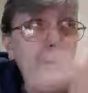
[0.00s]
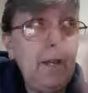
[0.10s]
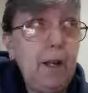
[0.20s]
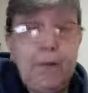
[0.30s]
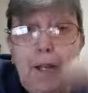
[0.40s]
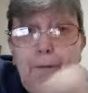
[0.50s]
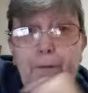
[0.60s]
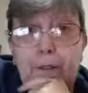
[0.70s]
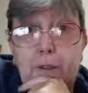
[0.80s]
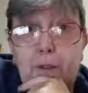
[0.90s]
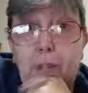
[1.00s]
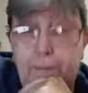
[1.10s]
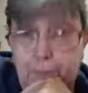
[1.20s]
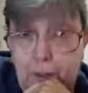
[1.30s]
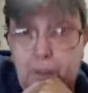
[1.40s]
out, they
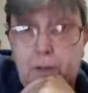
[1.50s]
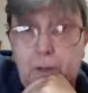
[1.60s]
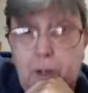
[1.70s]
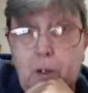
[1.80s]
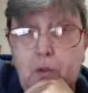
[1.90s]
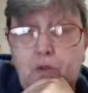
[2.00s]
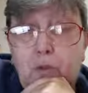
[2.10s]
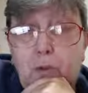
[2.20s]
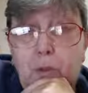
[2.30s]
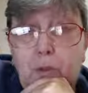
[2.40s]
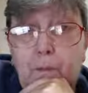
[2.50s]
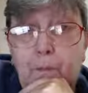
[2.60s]
faced cultural law.